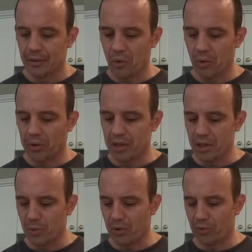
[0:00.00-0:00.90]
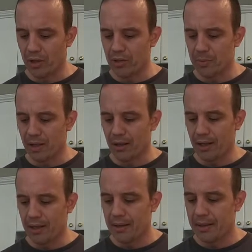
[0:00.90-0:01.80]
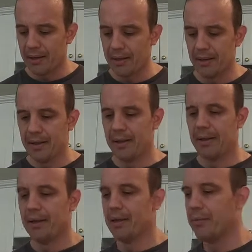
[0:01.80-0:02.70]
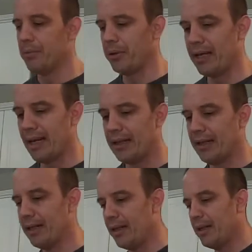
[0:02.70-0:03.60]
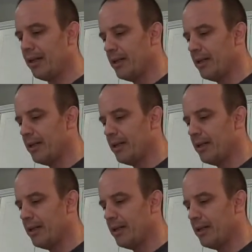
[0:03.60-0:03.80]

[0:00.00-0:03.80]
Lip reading: 1/4 teaspoon of rosemary, put that in.